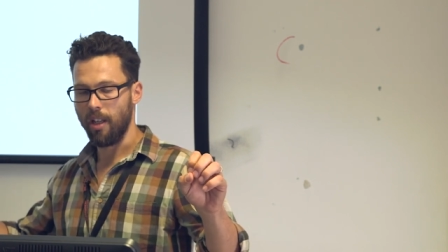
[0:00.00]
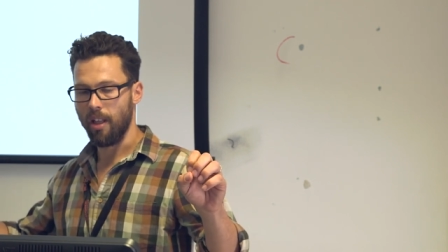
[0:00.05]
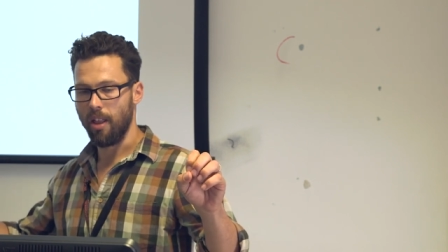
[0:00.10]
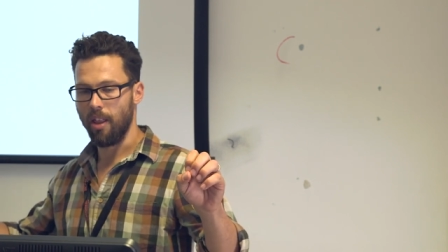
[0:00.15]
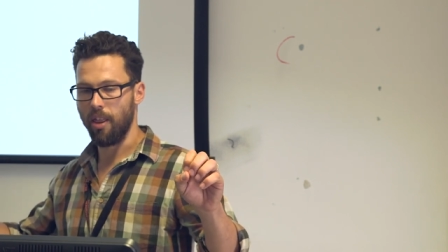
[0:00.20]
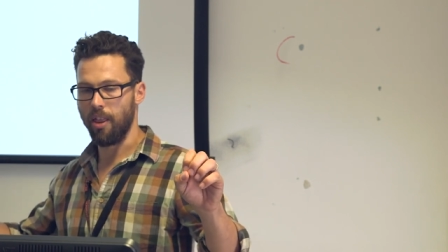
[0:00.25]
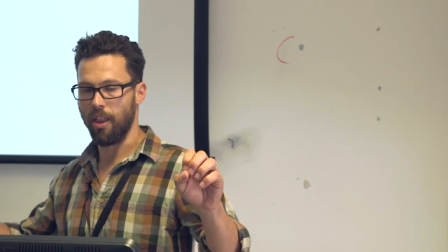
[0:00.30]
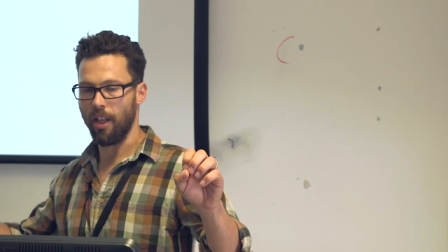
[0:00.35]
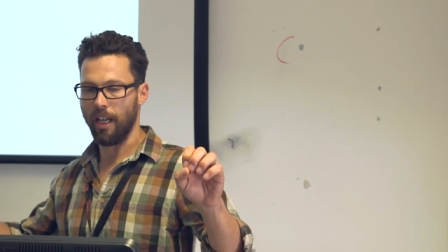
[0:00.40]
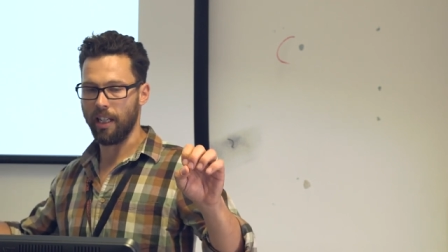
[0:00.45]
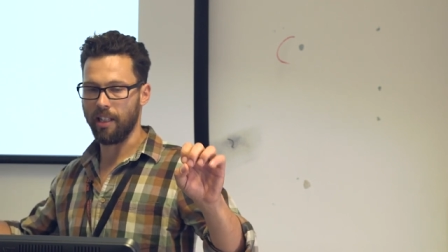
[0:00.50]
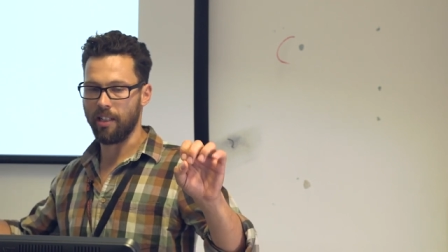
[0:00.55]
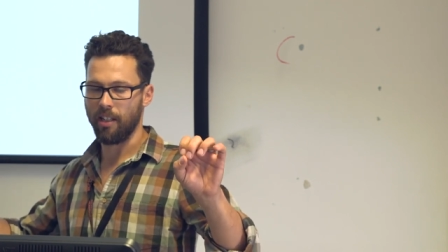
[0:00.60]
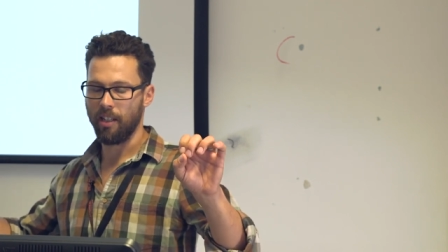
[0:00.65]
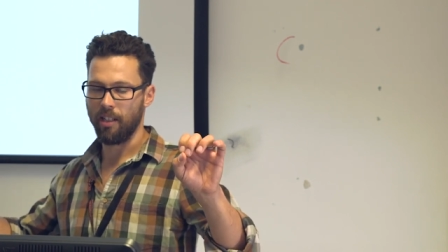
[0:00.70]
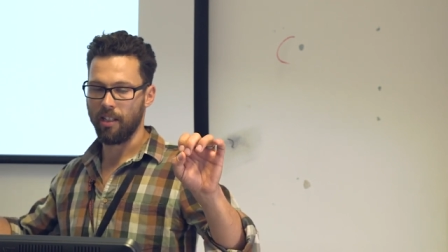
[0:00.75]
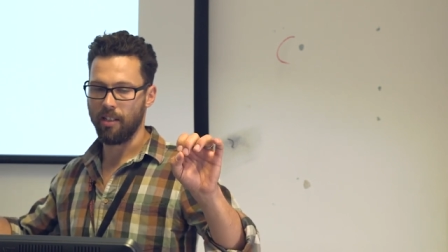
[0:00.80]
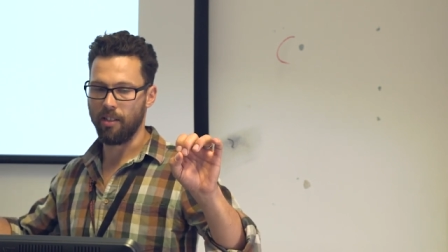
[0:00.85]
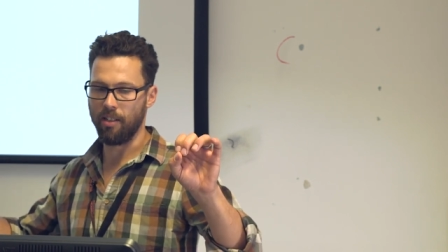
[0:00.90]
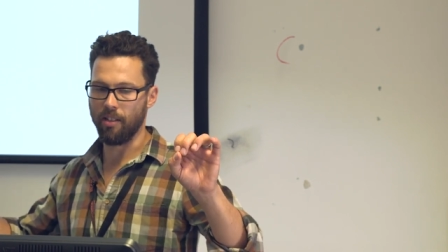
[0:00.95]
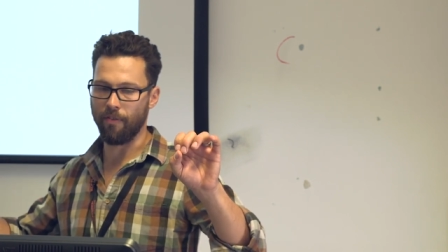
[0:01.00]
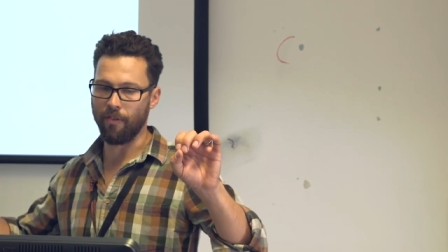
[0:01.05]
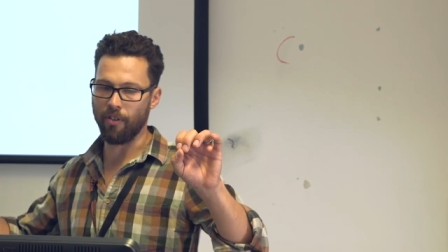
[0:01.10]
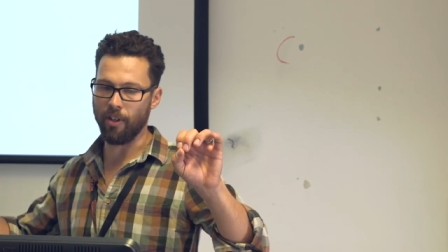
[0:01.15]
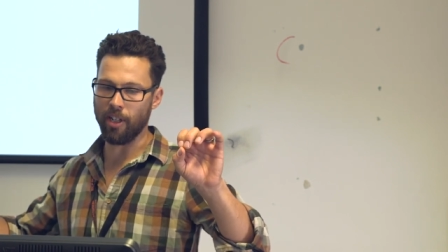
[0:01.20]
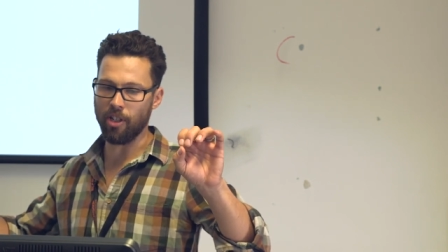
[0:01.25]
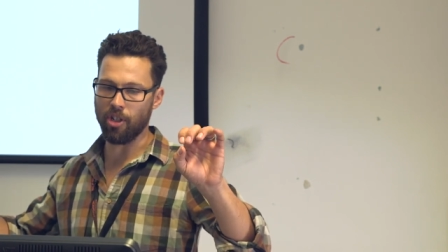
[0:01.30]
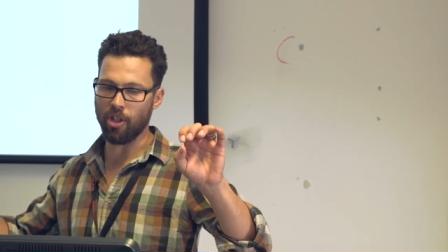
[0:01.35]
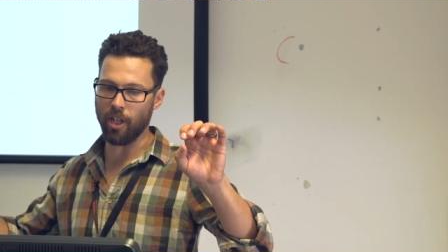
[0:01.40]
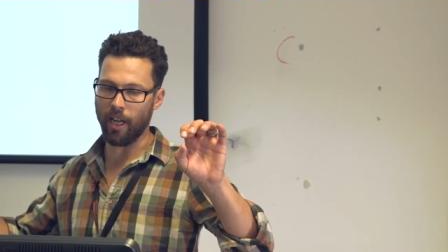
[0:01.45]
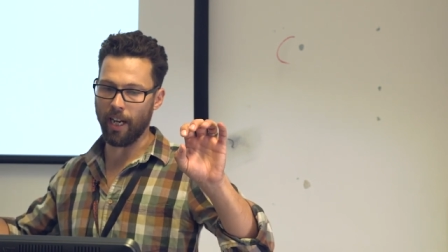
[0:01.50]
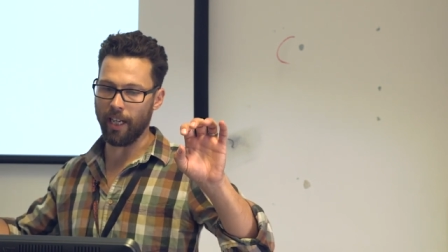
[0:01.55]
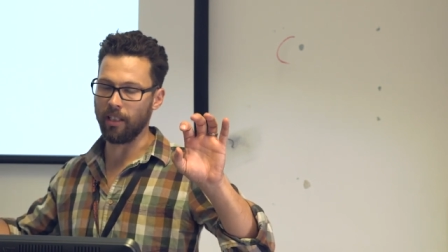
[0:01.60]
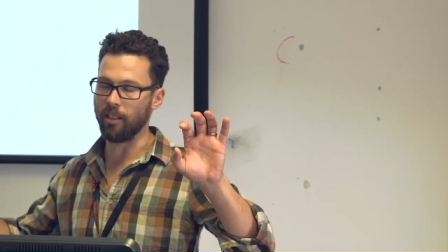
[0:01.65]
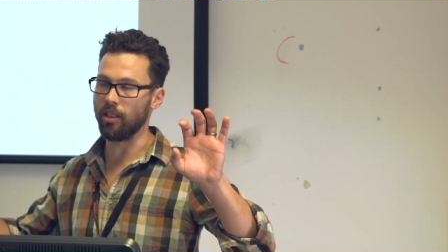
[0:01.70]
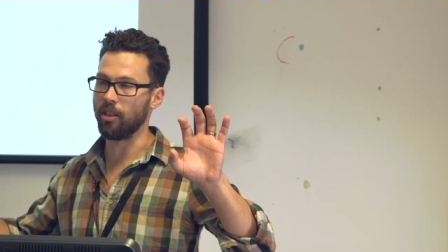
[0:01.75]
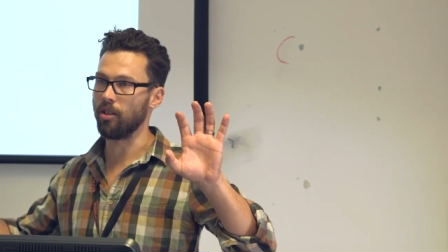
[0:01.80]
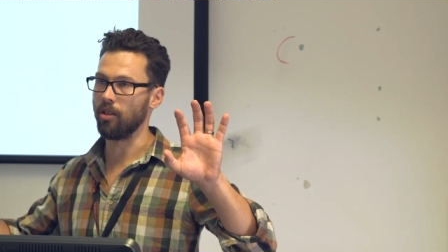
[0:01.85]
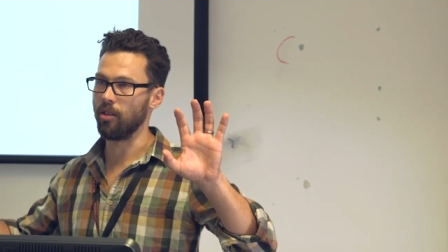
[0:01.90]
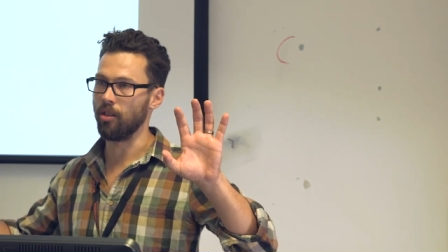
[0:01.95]
that
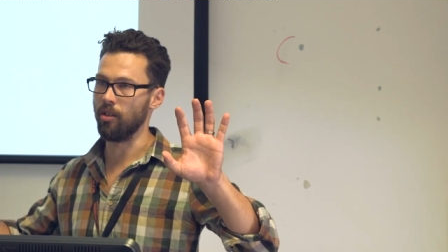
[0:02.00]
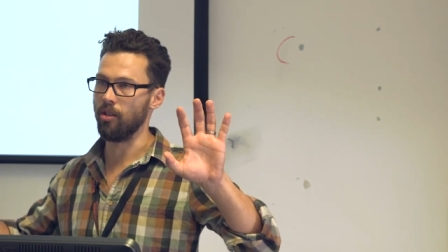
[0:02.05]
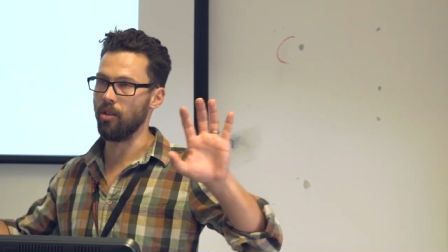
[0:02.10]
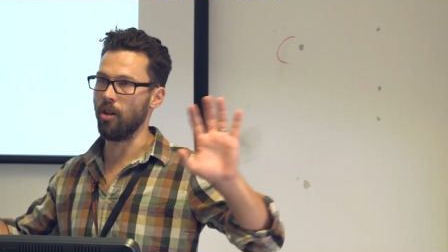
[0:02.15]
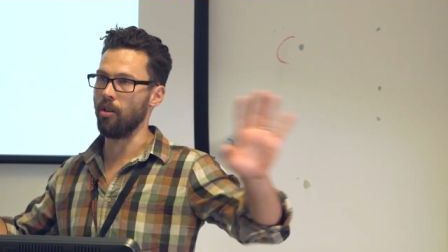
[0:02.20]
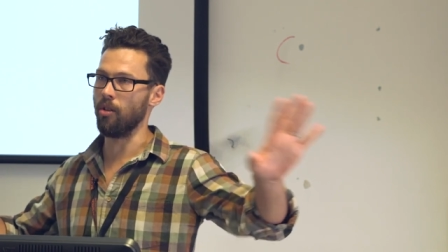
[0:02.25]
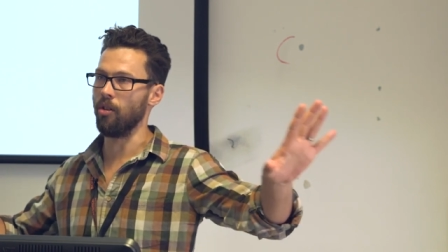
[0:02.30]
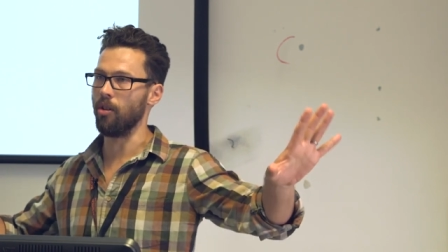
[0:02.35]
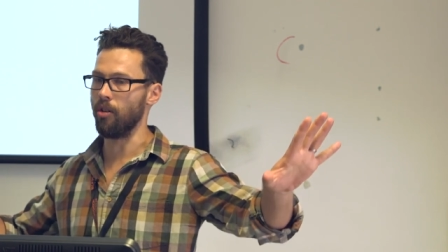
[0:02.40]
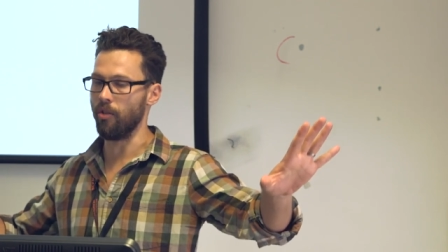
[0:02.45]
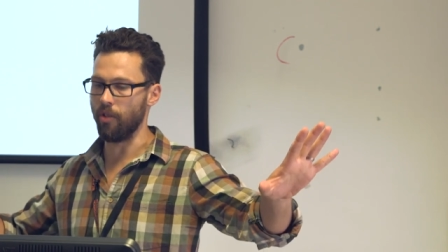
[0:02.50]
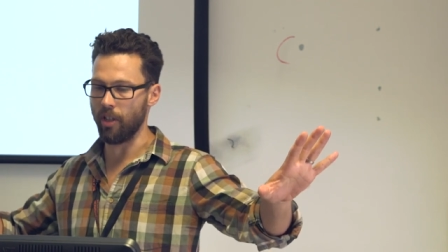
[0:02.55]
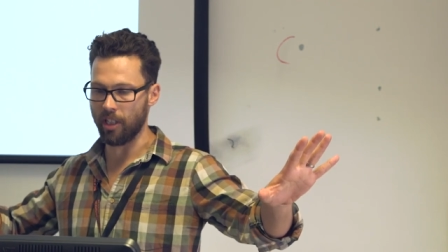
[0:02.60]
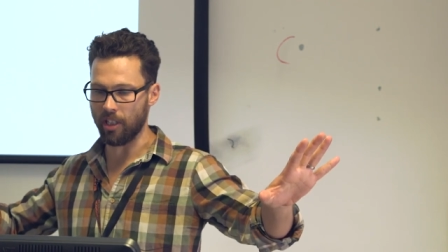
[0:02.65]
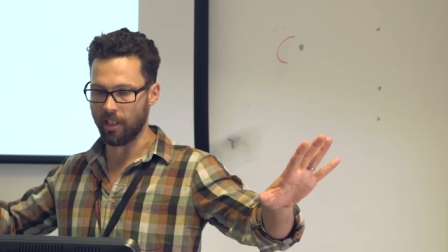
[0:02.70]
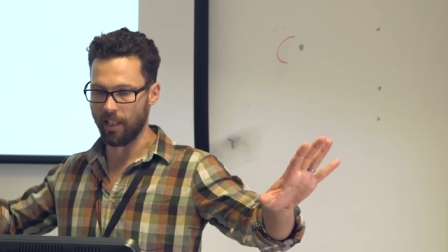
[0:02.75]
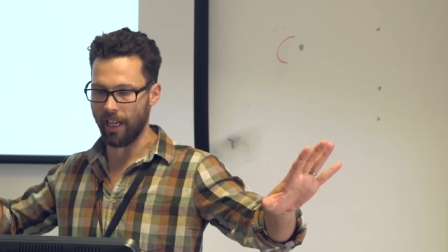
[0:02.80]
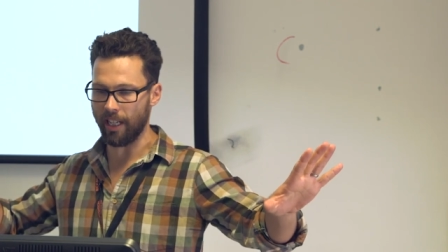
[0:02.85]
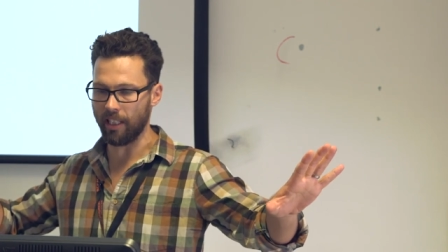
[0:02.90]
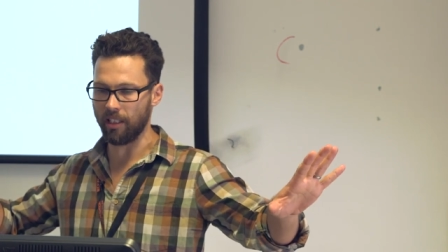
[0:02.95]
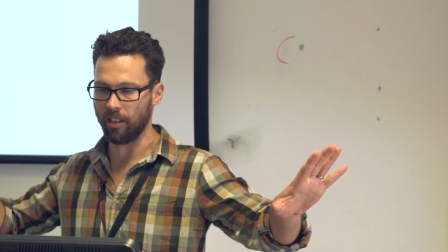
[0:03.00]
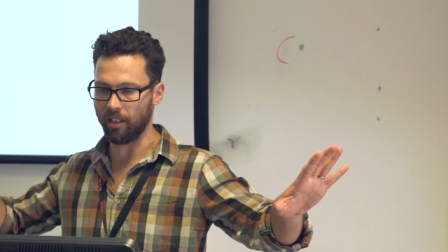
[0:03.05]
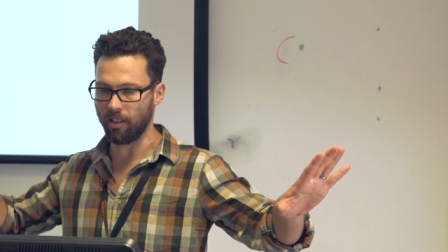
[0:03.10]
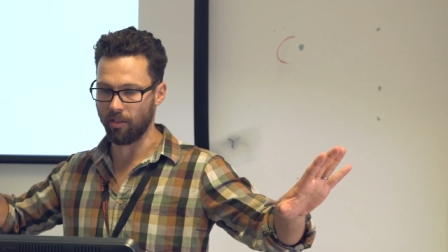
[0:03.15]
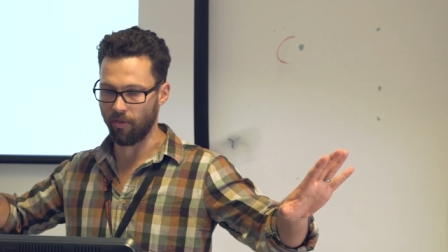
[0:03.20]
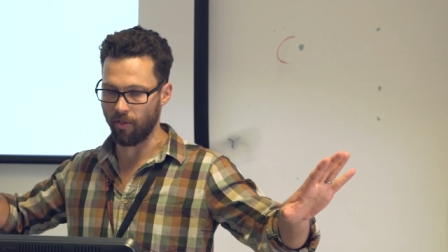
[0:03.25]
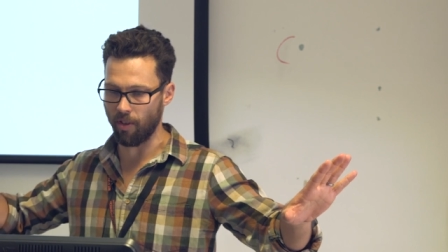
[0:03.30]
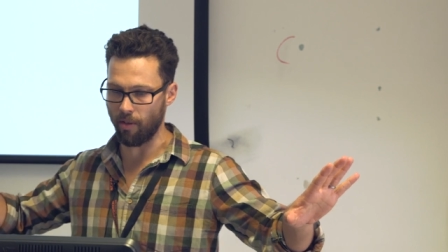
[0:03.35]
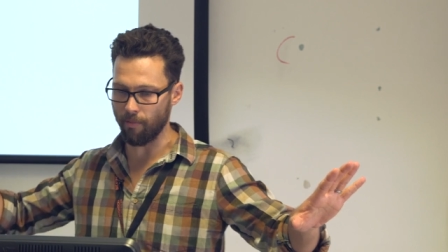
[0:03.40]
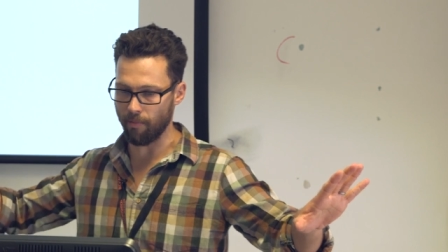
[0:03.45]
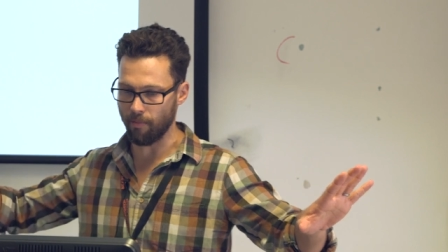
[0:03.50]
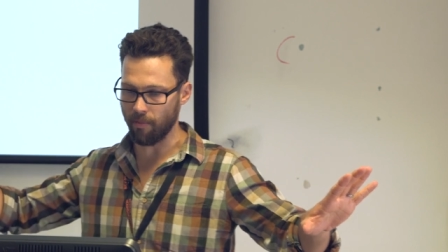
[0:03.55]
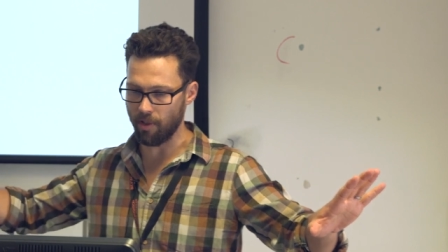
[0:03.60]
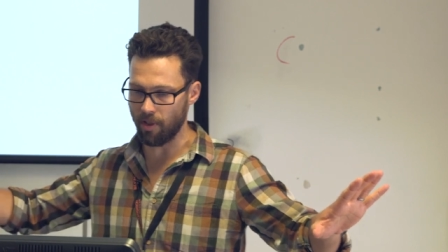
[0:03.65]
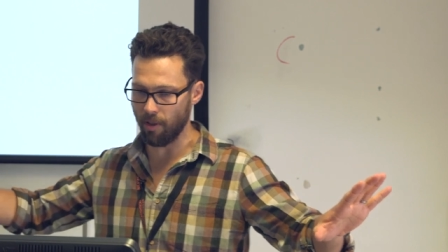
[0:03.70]
differentiates non-ordinary states from